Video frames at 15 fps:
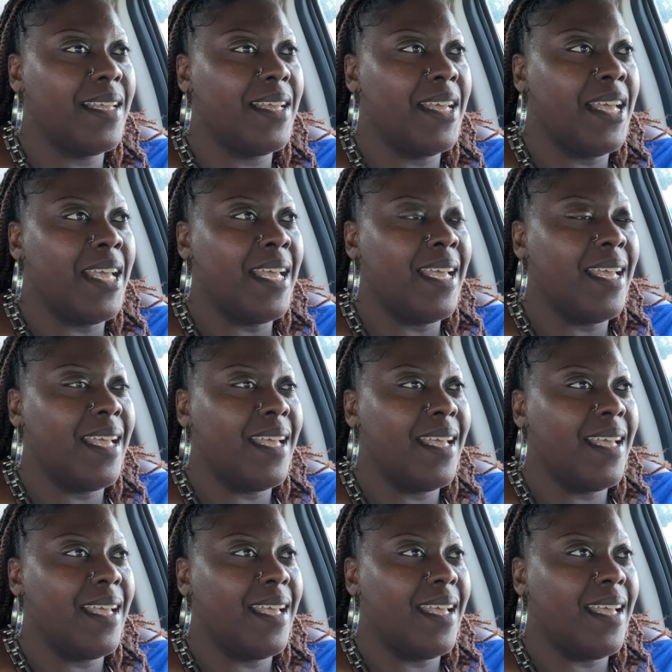
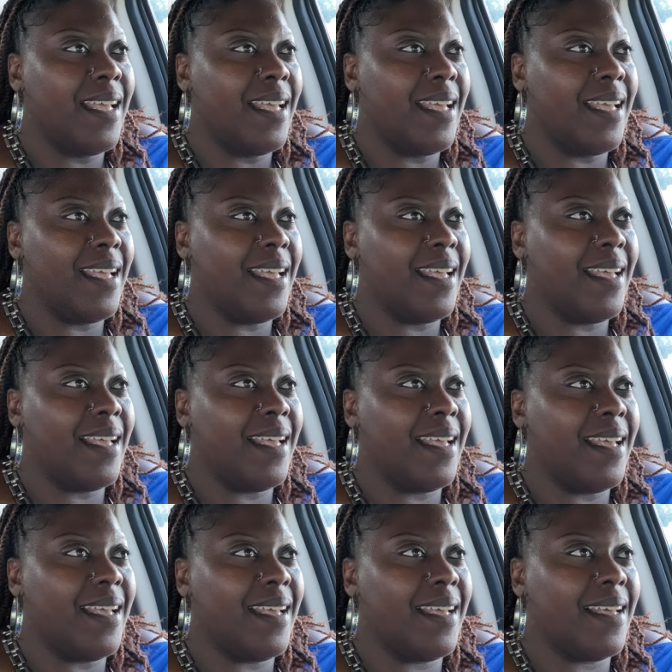
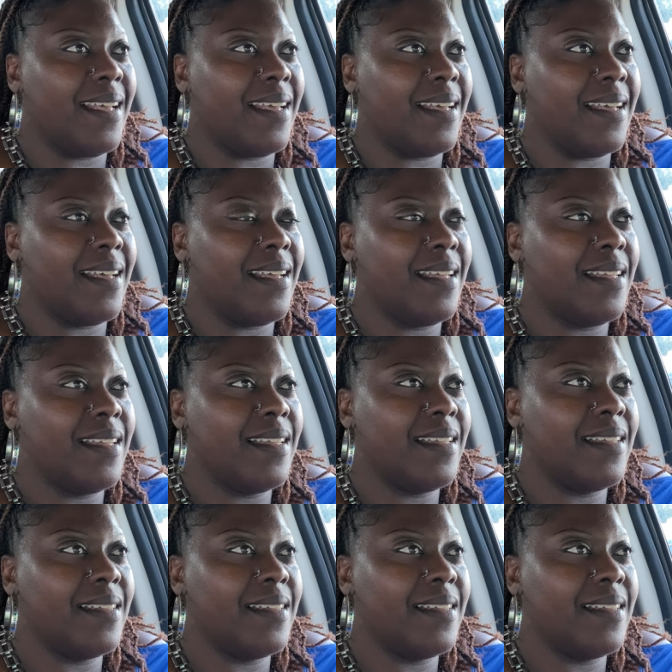(silence)